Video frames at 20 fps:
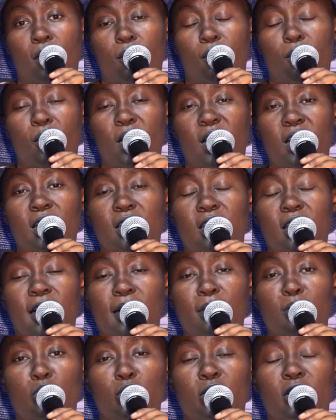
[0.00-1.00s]
Many
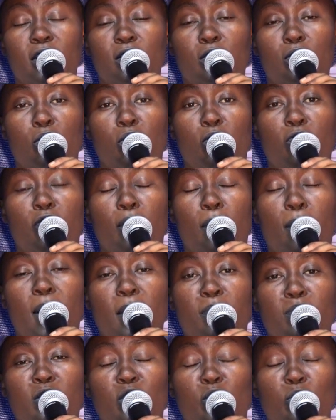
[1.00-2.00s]
times we just go for
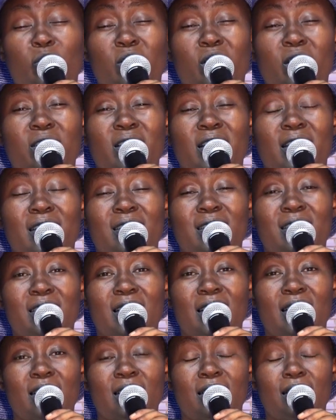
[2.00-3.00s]
baptism without
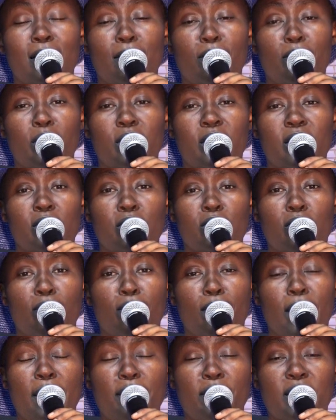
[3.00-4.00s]
understanding the importance
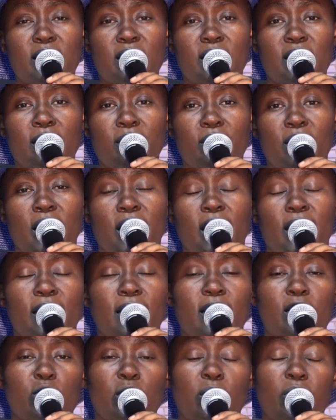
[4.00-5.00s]
of baptism.
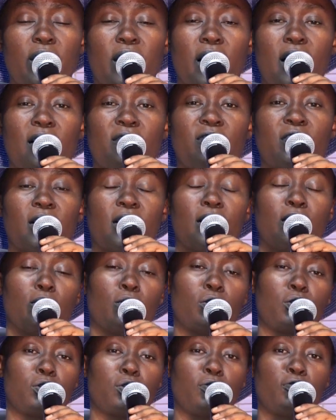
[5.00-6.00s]
That's why we are having a
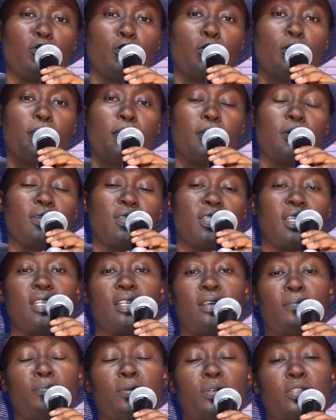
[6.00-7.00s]
lot of loopholes
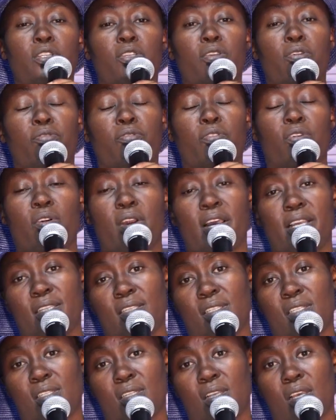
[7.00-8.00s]
in the body of
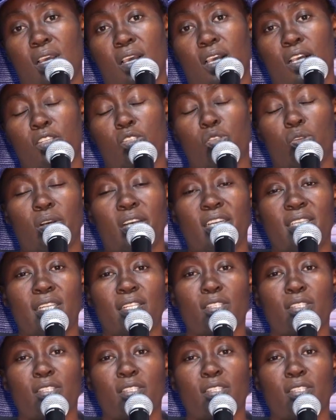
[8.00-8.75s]
Christ. So let